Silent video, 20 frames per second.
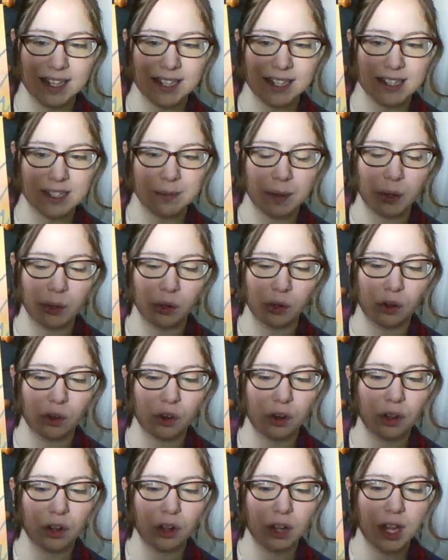It is about a
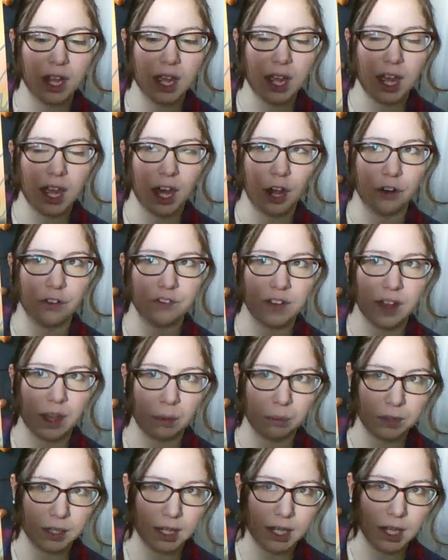girl and her
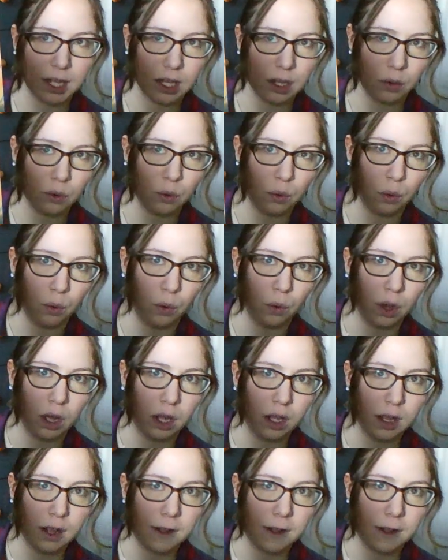family who